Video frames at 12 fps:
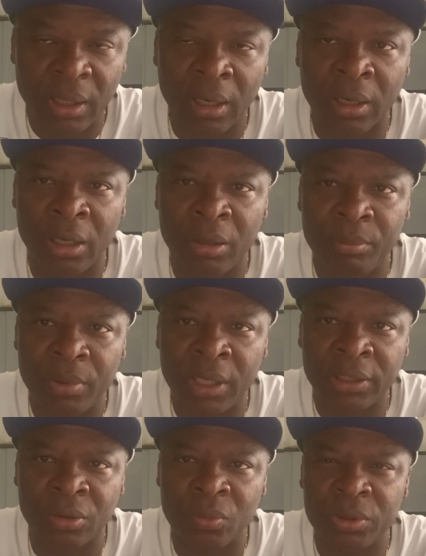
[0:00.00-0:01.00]

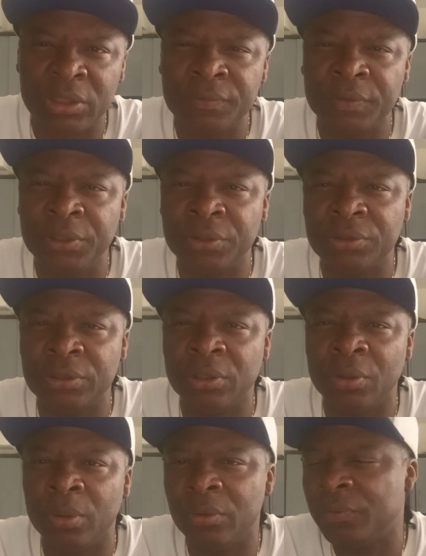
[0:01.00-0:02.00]
I don't want this video to
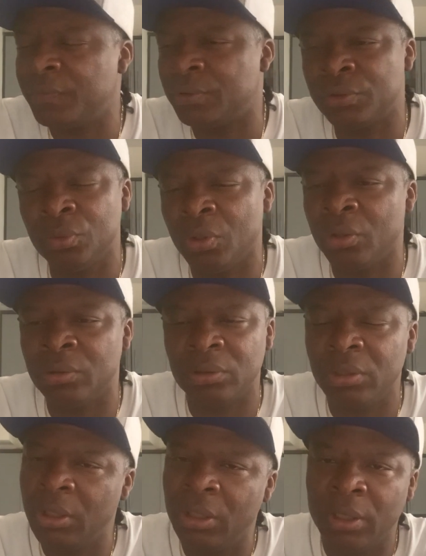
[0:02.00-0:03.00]
go on for too long.